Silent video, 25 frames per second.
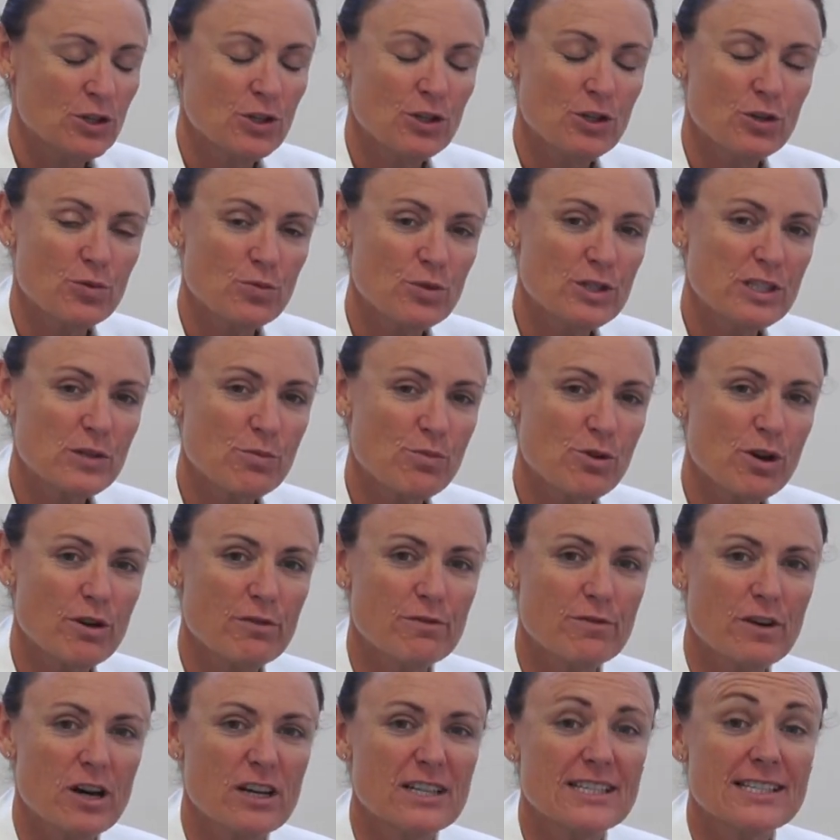Your risk
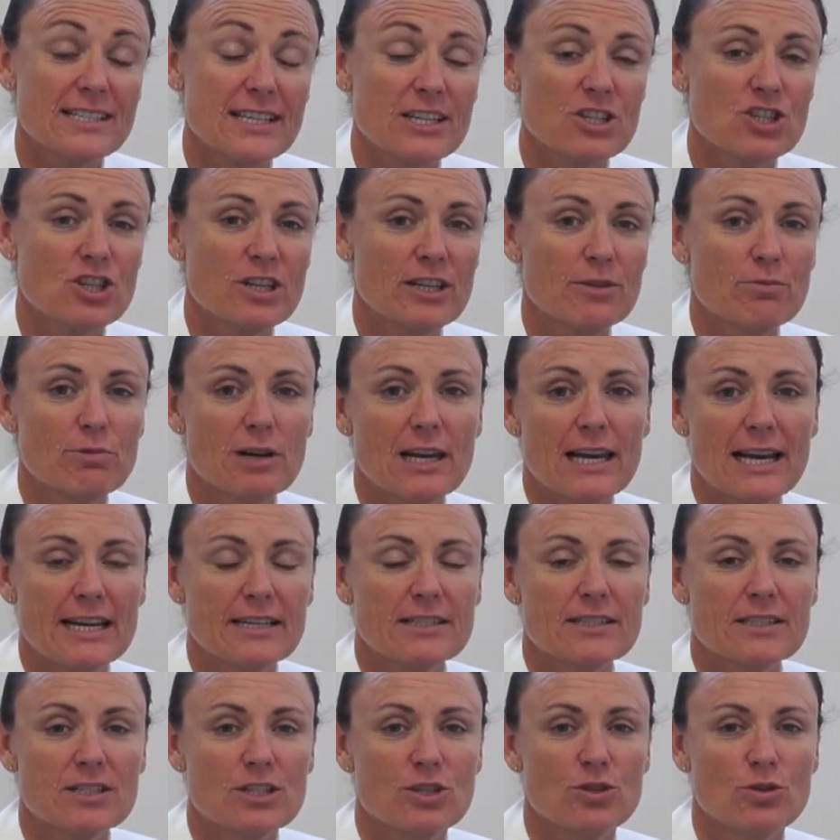profile essentially
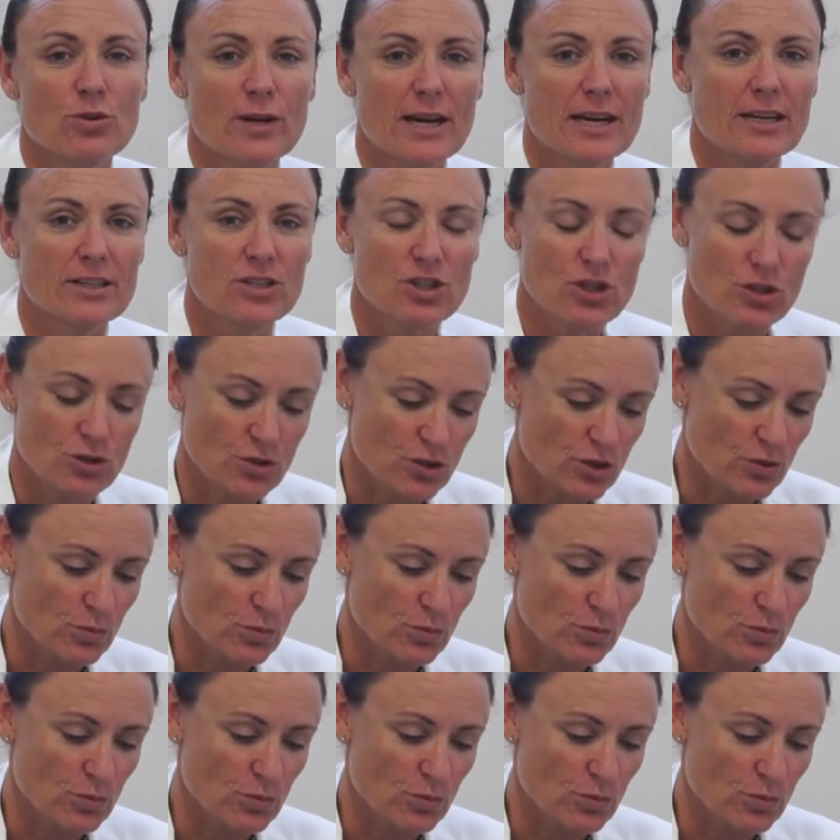relates to your attitude